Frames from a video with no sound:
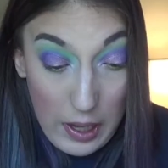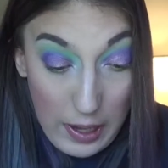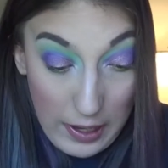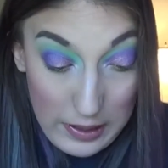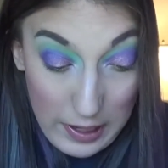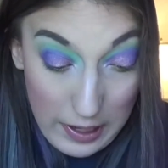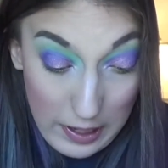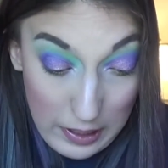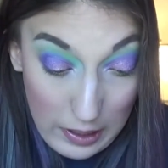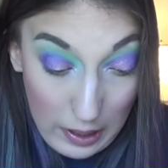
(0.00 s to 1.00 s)
And
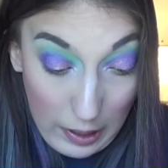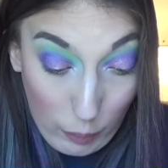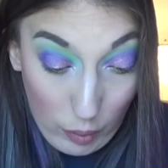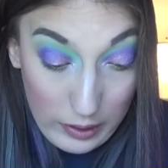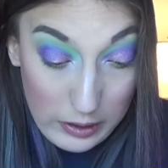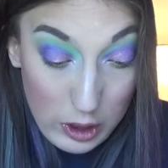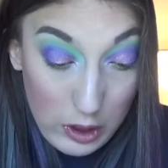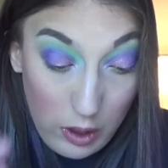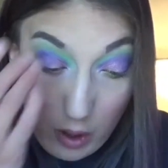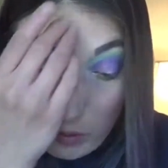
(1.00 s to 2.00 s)
then I wanted to
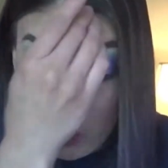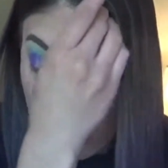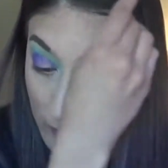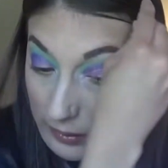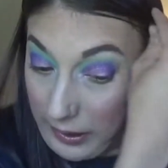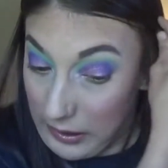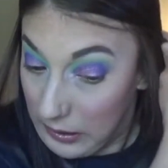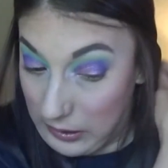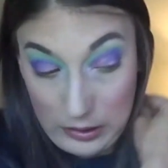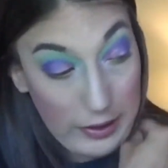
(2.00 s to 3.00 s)
go over like
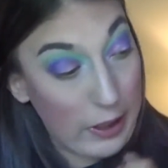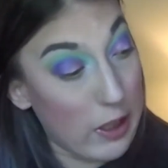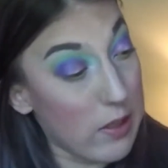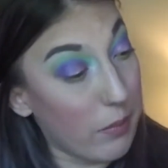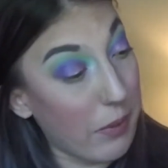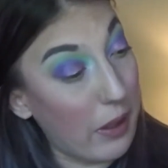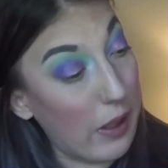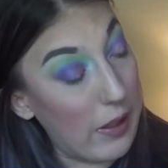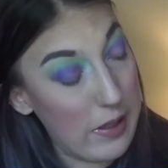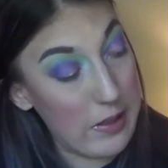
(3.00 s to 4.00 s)
the glitters
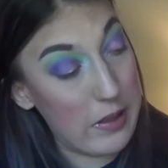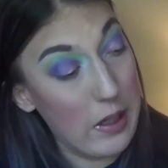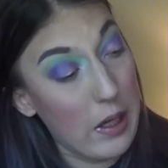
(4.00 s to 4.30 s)
because